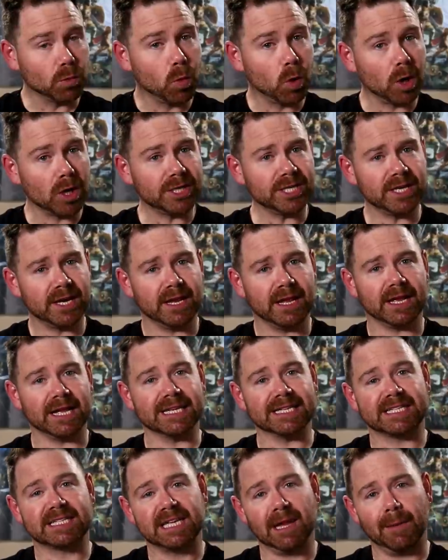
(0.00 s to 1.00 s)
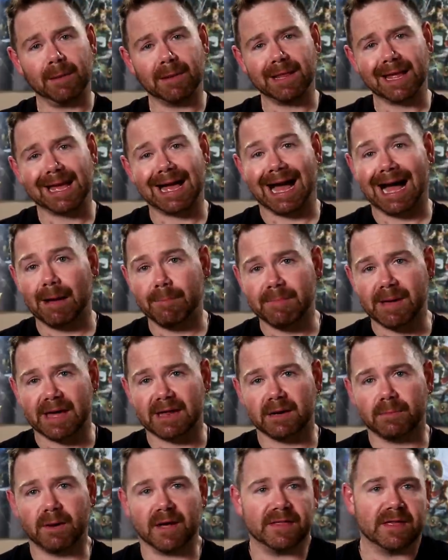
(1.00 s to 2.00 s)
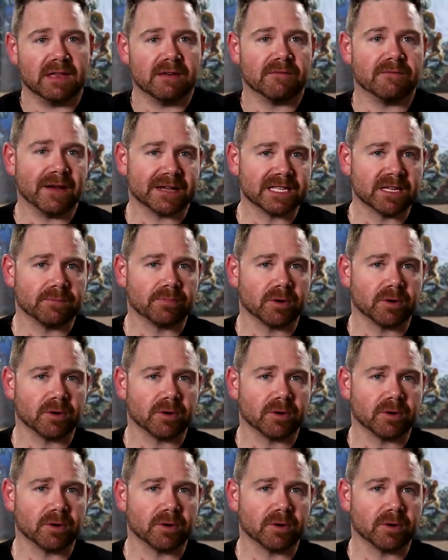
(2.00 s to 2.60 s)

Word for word: worsening is typically combated by the infected